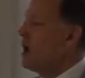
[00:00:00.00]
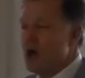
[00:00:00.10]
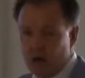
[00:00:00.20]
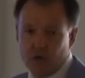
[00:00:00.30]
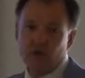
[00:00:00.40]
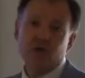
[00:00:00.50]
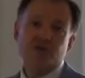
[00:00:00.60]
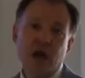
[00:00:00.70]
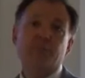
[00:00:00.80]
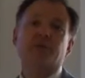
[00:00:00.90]
And of course,
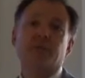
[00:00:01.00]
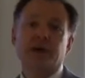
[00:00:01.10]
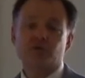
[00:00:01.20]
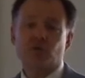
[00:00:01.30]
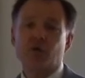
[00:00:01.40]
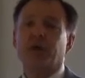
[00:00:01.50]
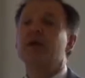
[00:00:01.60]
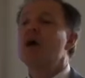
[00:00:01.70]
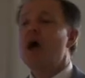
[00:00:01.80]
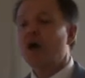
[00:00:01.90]
optimize
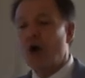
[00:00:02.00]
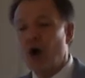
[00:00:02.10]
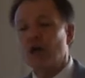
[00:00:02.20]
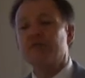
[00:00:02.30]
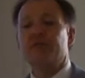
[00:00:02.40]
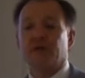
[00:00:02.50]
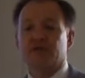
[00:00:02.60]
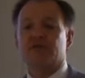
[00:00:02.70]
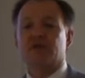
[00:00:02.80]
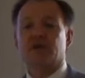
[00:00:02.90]
roaming. And all of
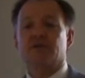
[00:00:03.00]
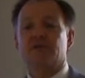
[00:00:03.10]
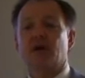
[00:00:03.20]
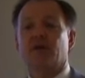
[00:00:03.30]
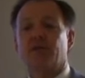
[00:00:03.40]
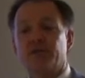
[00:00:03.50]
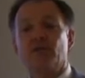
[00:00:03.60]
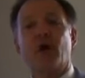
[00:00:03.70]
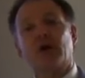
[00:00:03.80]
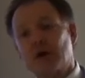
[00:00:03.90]
this is done
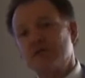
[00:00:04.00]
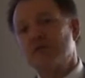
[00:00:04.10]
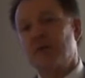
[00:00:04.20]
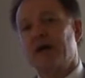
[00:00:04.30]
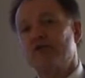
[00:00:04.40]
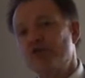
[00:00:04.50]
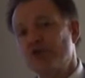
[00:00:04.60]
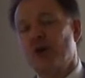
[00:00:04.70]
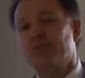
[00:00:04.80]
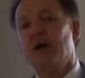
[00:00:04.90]
through our customized
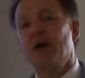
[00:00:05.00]
chip,